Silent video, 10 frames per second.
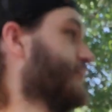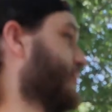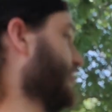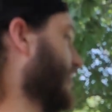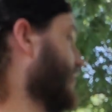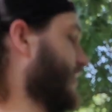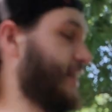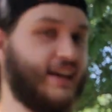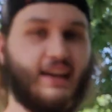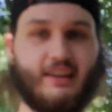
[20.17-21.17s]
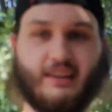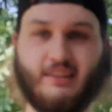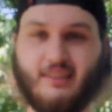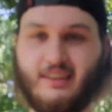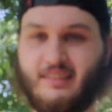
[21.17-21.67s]
Feels like it's like 80.
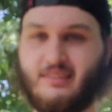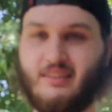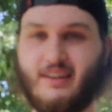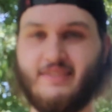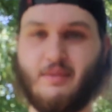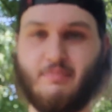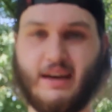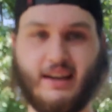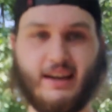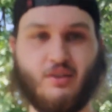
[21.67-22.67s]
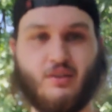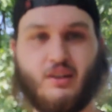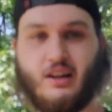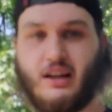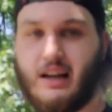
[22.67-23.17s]
It's actually not that bad out,
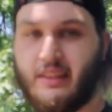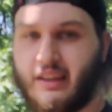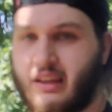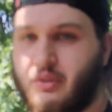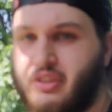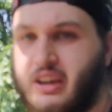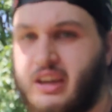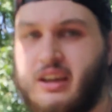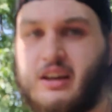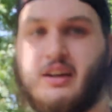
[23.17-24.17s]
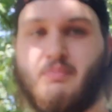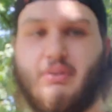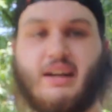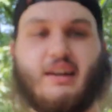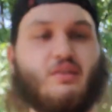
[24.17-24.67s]
like I was thinking.
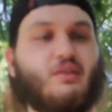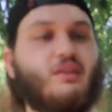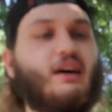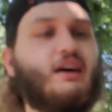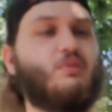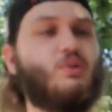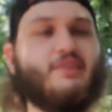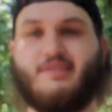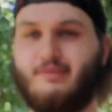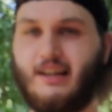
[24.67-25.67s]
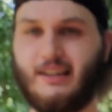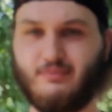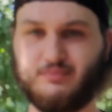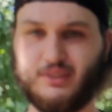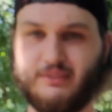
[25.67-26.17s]
But what's not
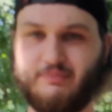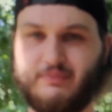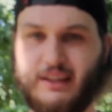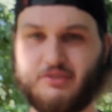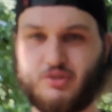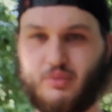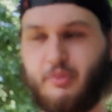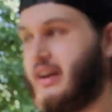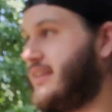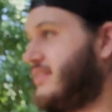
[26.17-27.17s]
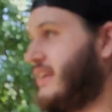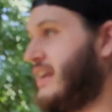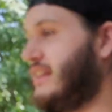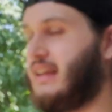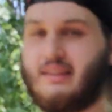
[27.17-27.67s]
really natural besides the
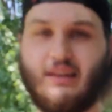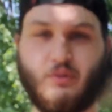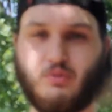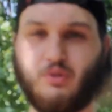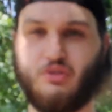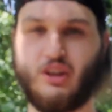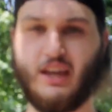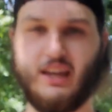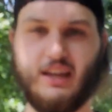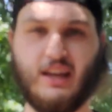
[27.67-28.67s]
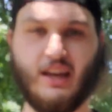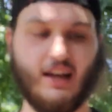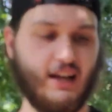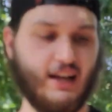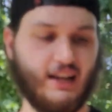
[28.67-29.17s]
heat like that we're supposed to get
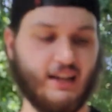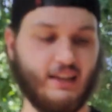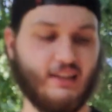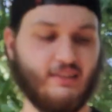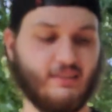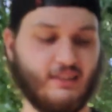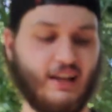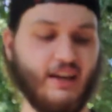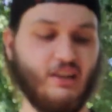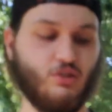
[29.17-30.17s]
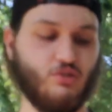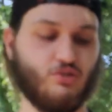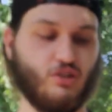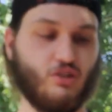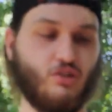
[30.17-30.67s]
is Alani
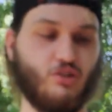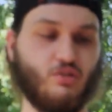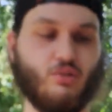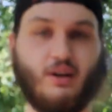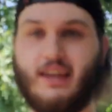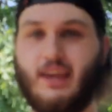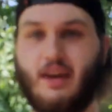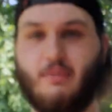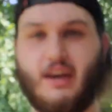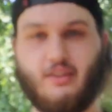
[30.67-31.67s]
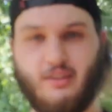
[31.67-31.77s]
News' new Kimade.